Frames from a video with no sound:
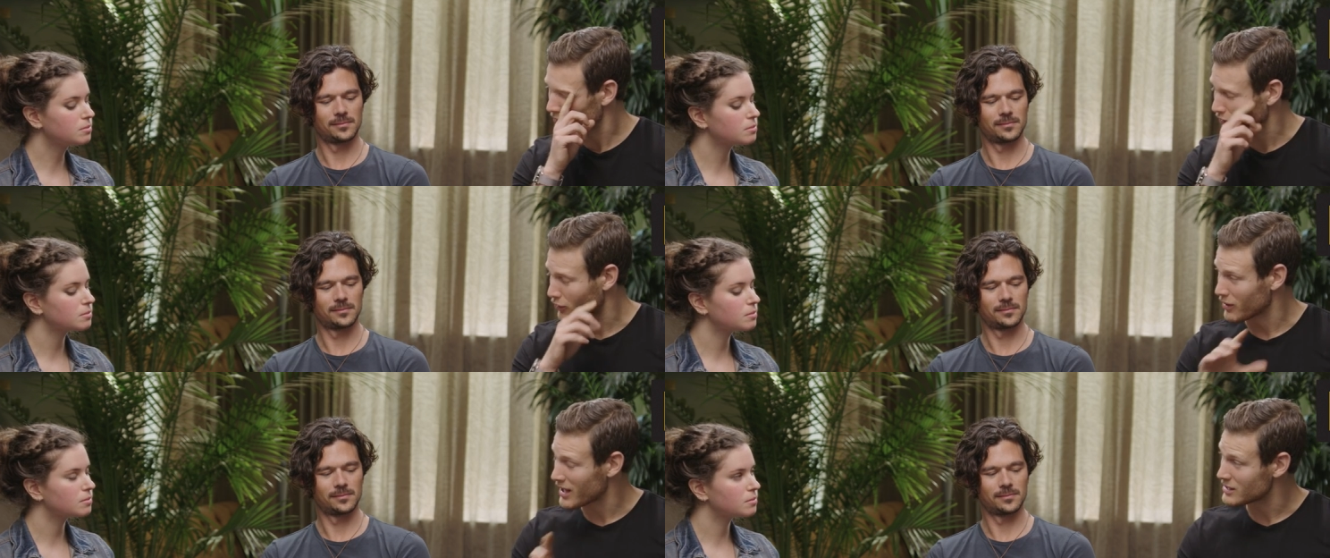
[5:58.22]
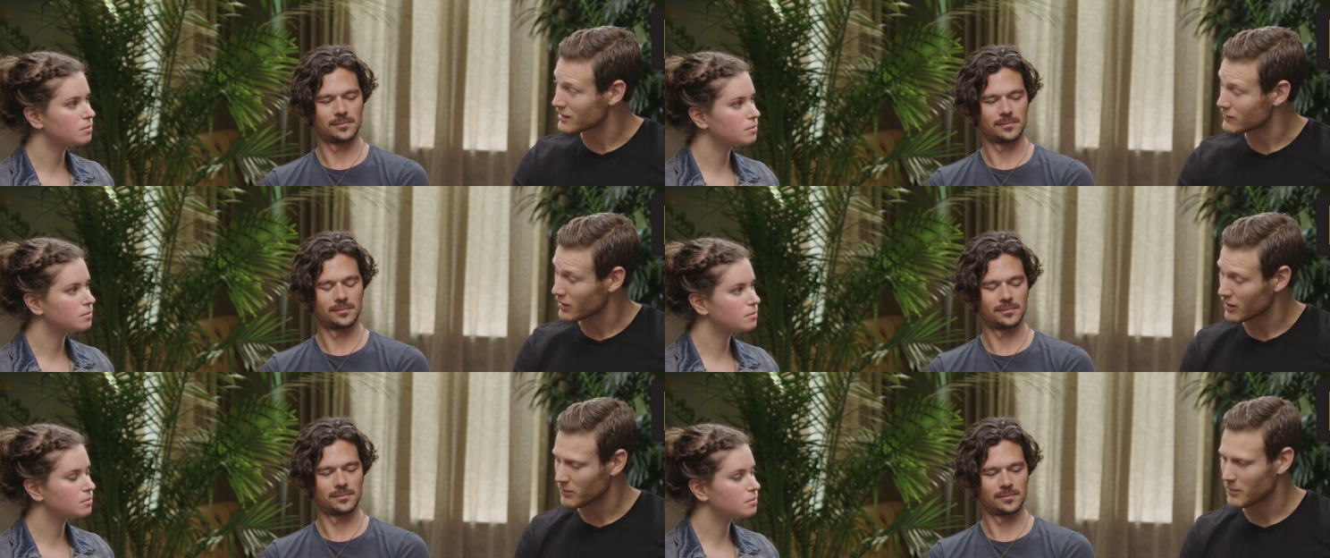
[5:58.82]
Speaker 1: creatives.
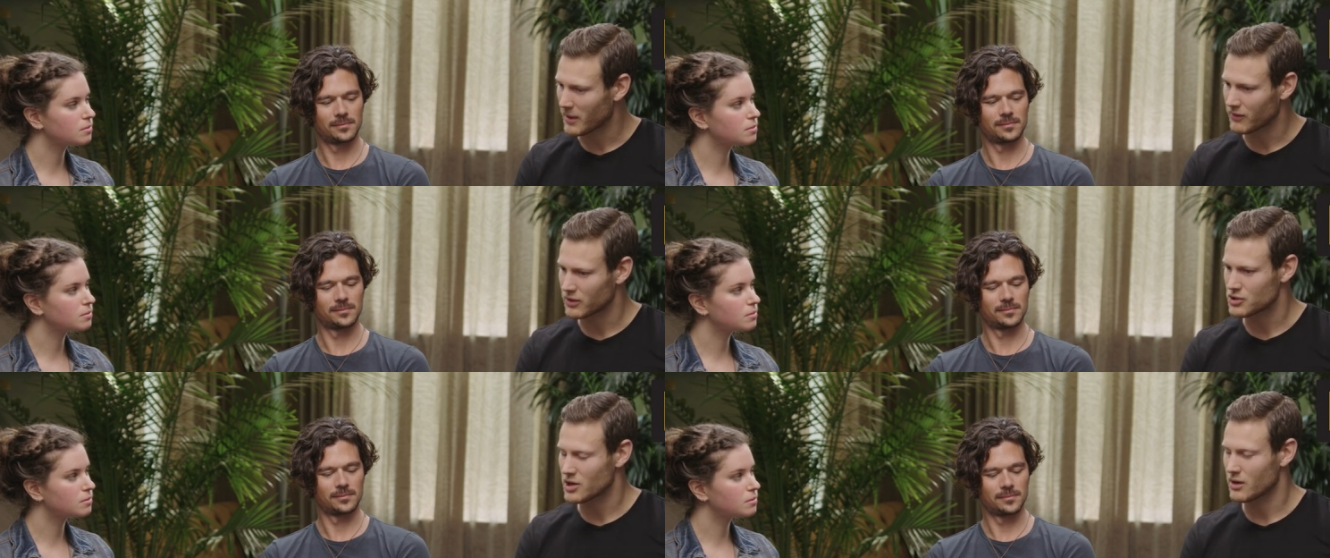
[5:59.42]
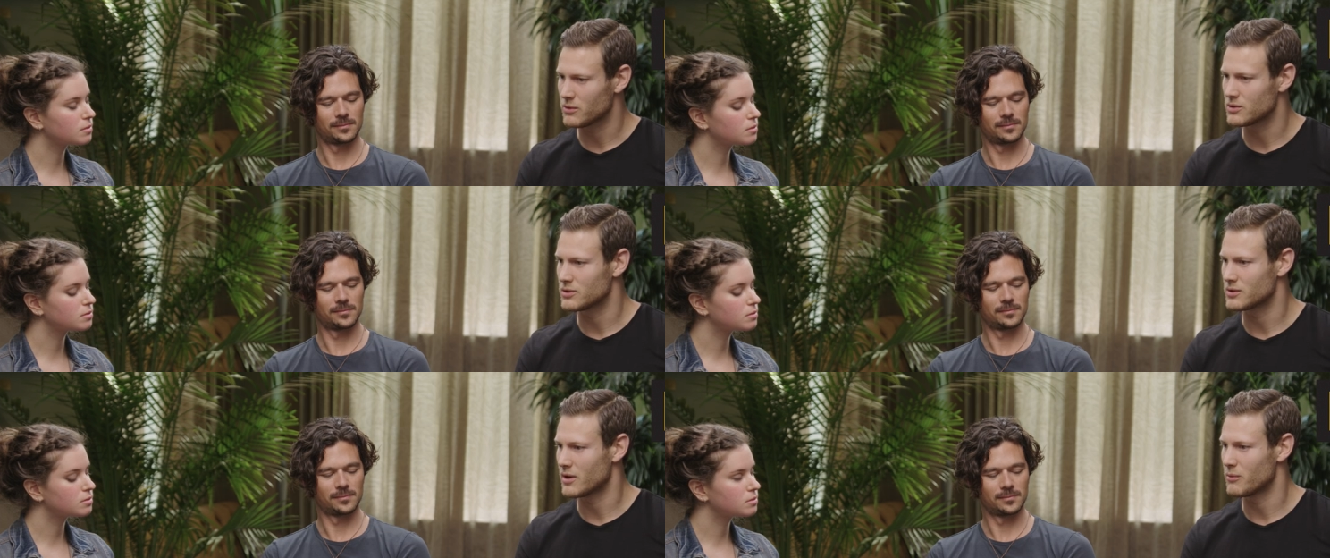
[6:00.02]
Like, I remember having a chat with
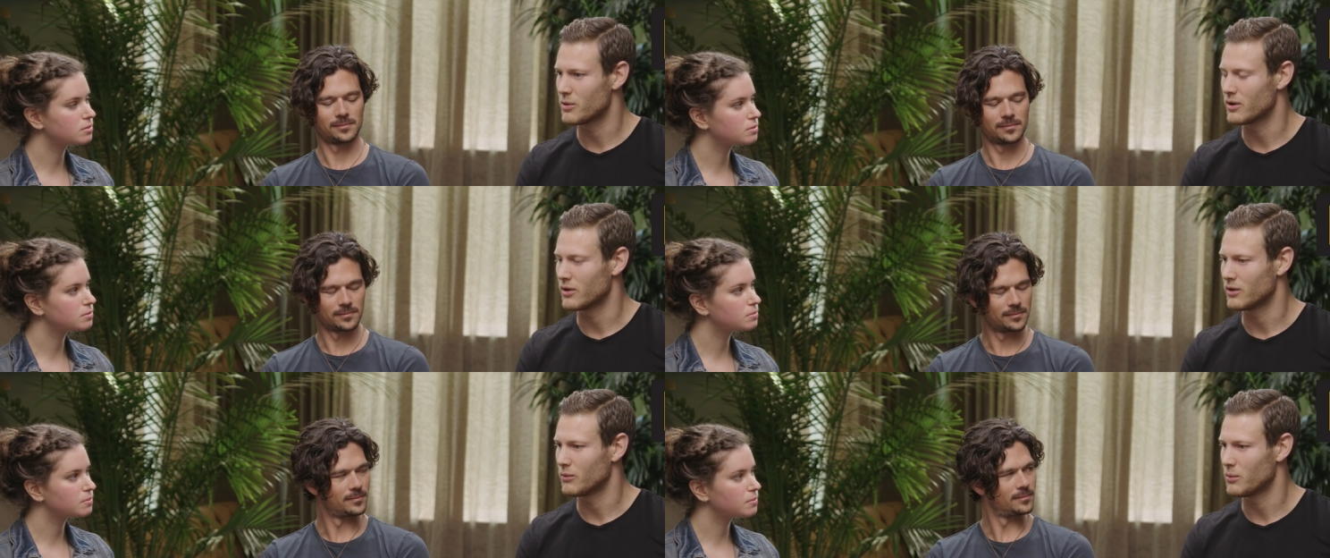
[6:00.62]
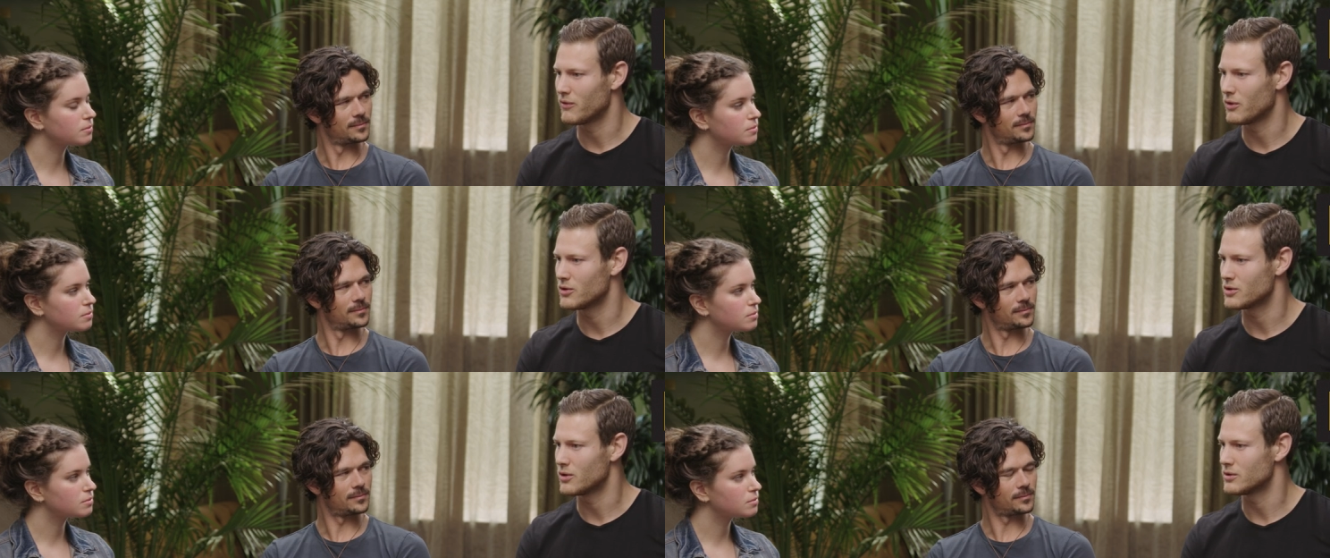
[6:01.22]
John Steinberg when we
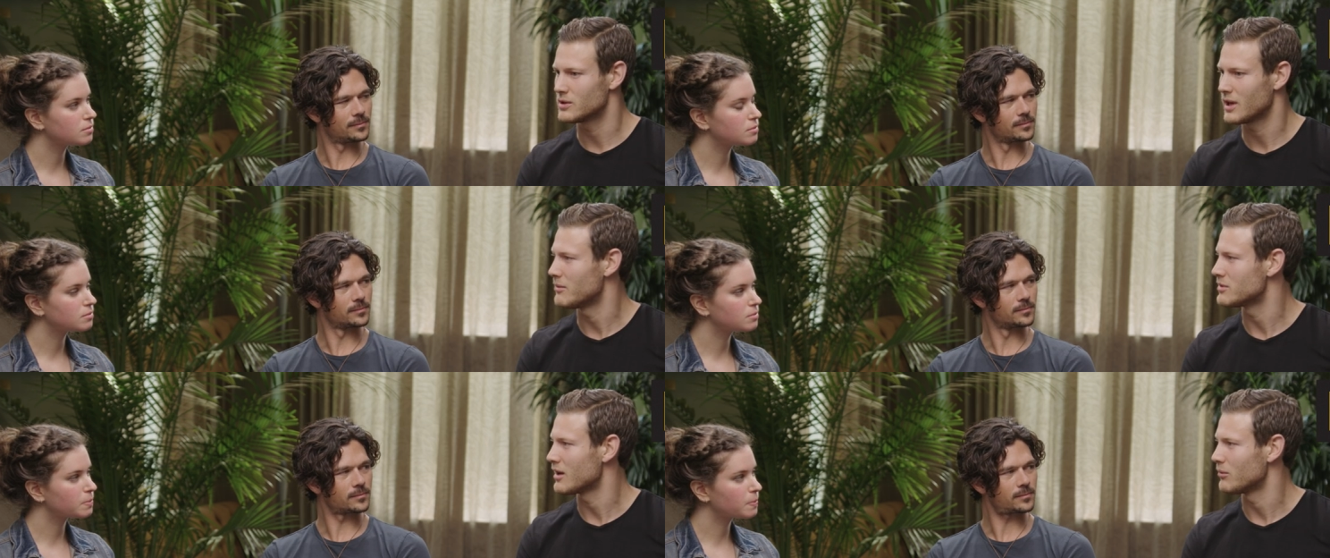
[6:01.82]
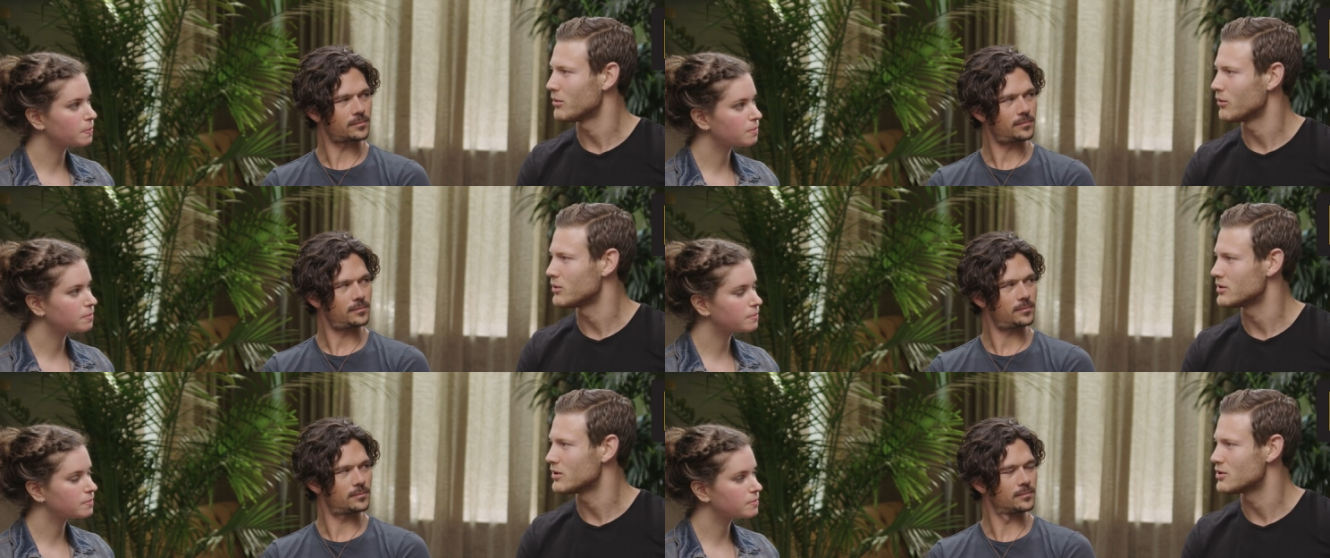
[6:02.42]
first got to Cape Town before
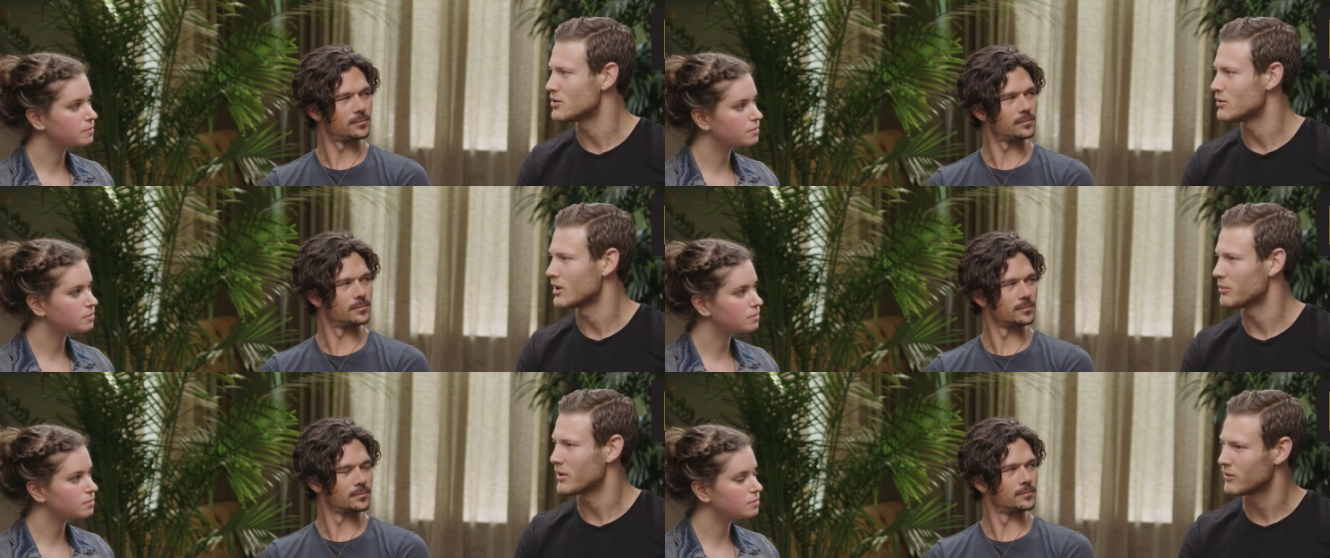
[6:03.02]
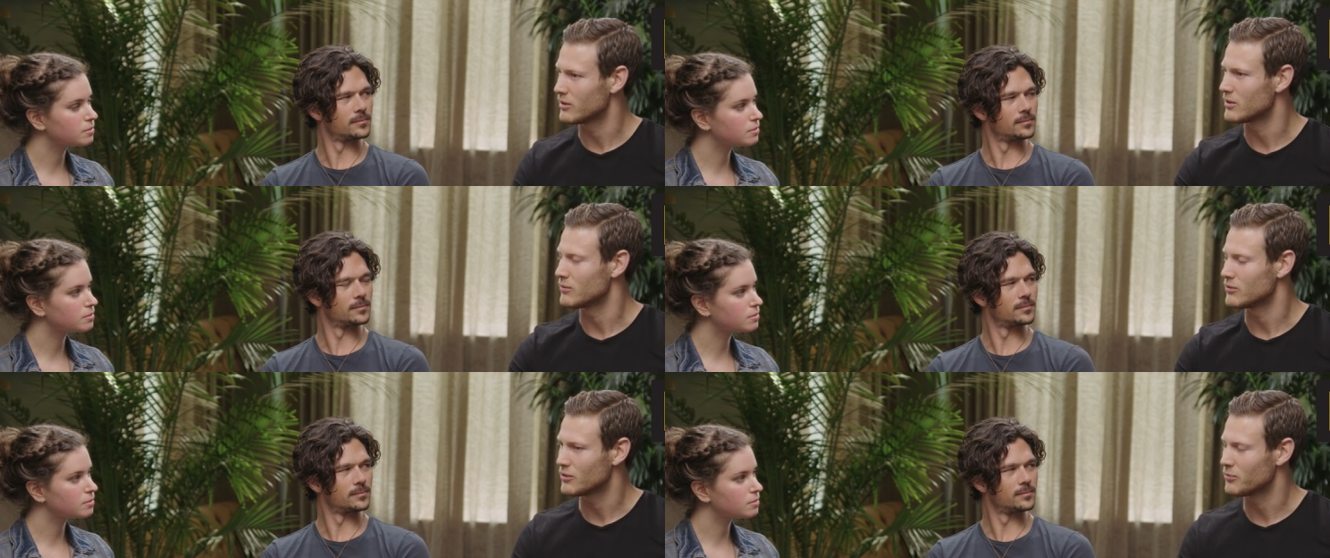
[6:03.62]
we started shooting about,
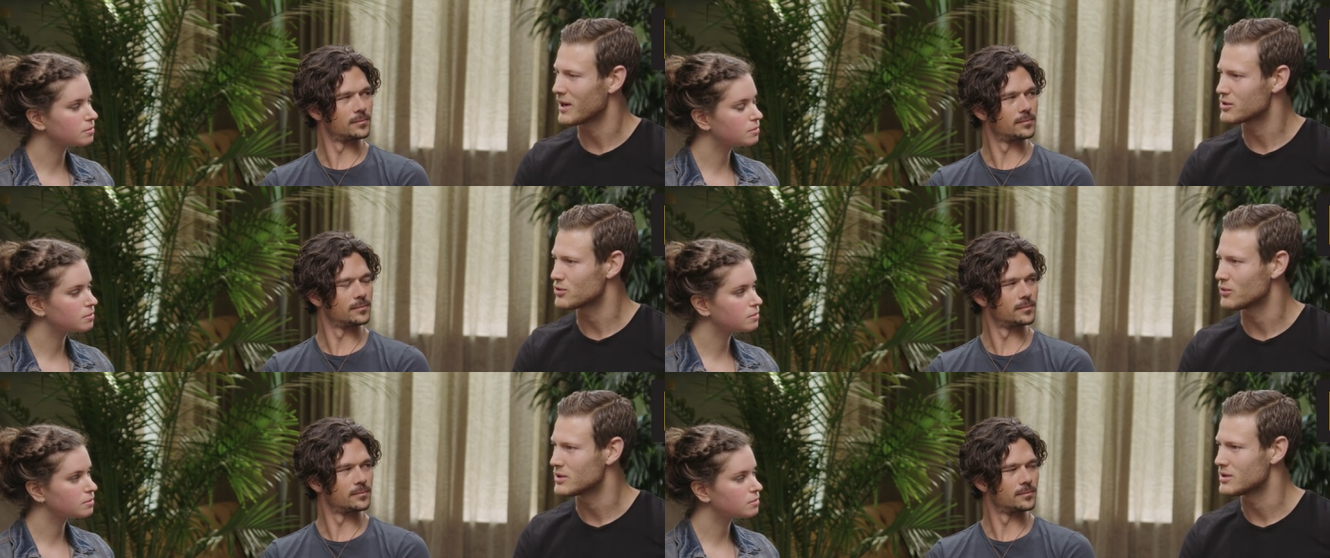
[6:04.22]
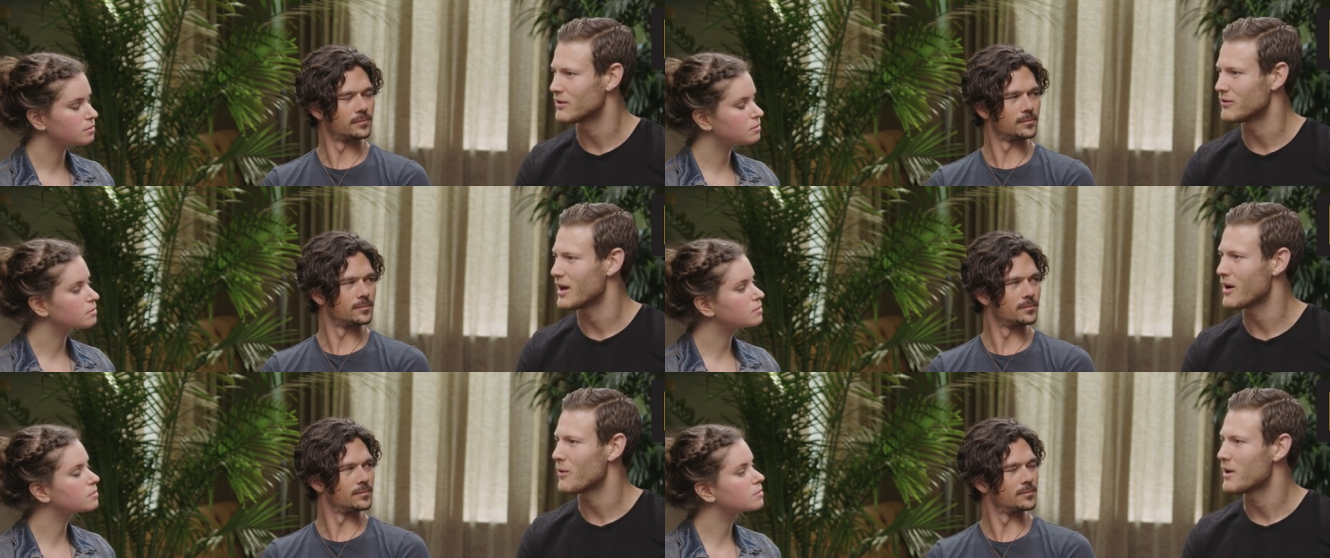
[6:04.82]
sort of backstory stuff and
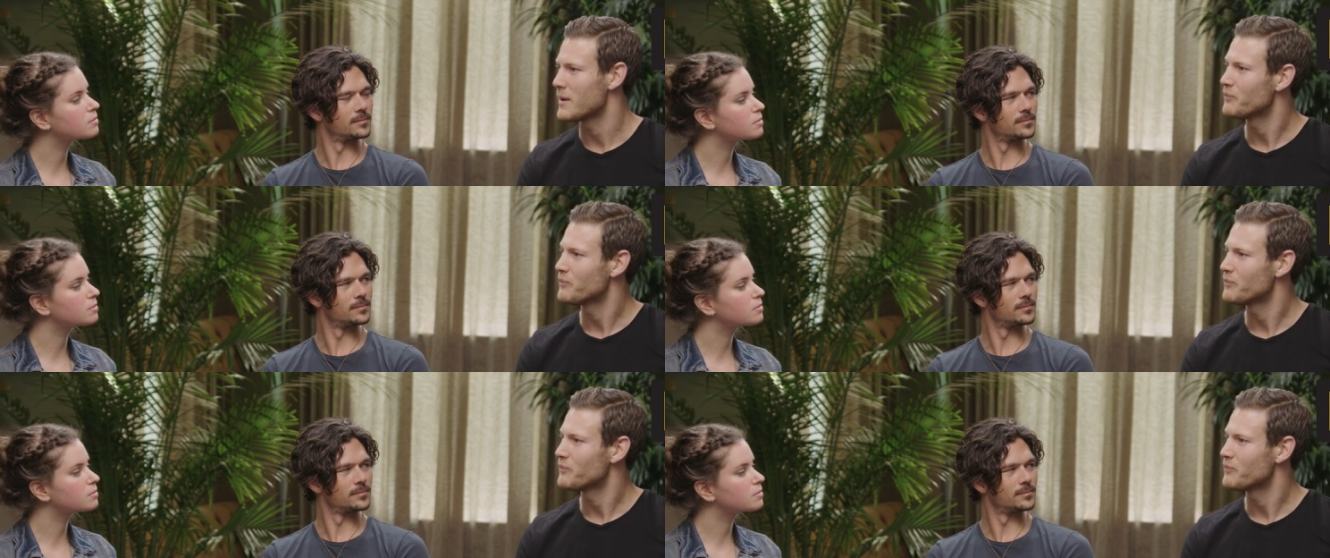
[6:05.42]
how